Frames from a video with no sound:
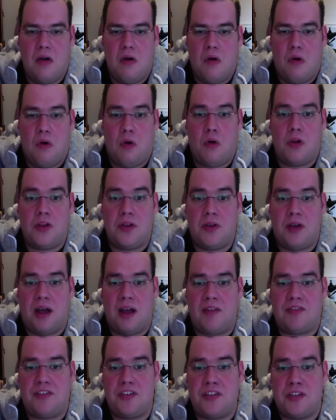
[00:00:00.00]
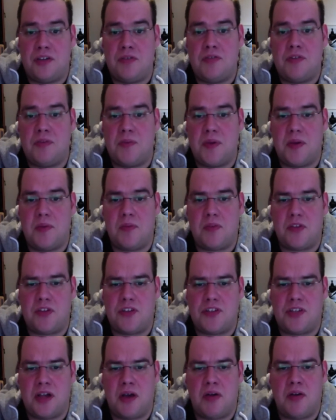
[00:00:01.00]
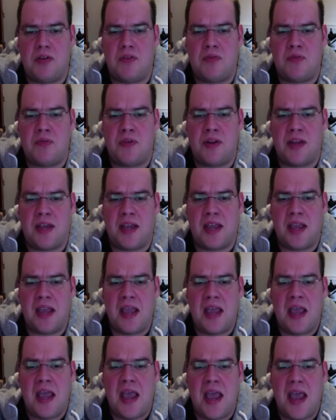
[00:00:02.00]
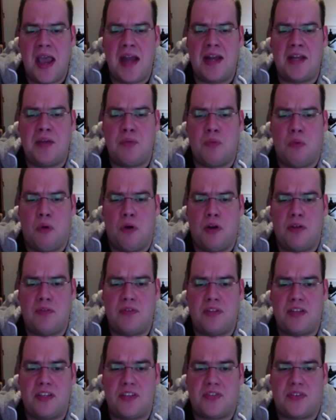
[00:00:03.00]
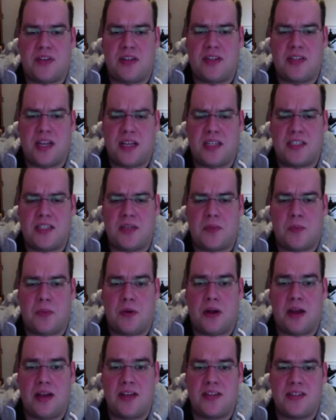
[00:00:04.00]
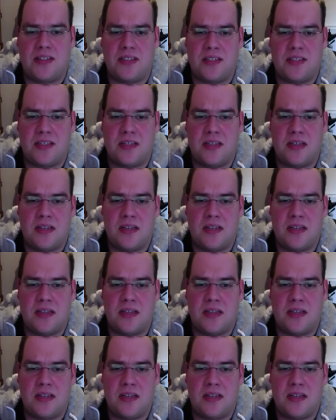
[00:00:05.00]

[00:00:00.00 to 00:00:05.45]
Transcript: All you have to do to be in with a shout of winning any one of these fantastic prizes